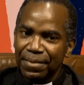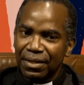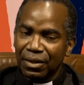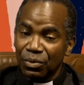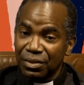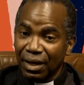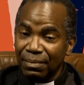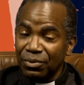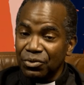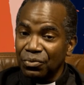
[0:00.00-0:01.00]
that was
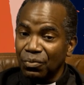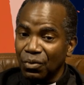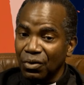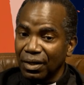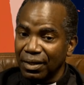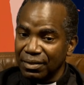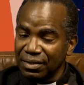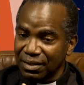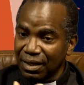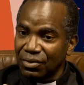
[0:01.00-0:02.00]
able to work in a
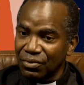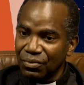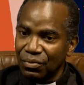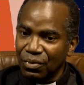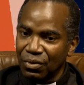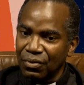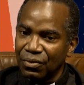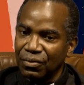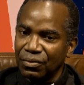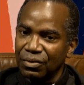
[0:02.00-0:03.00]
secular
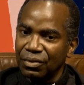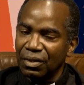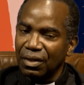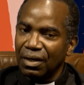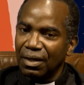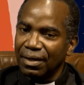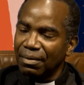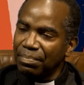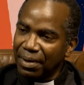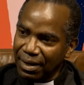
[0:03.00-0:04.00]
world in a
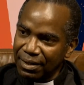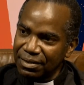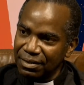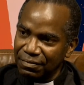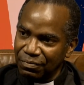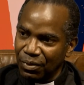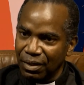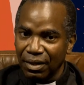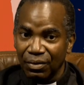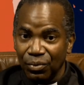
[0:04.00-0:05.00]
positive
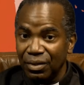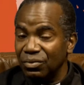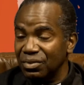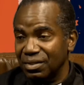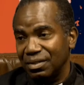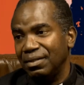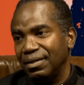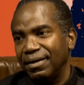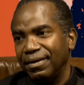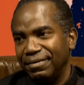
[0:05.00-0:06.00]
way. And we don't see
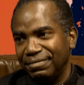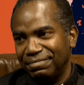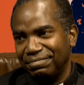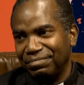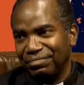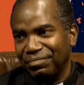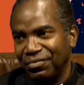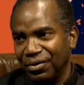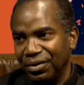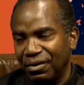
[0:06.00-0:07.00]
that
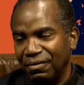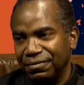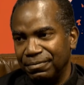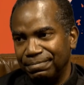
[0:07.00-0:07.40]
very often.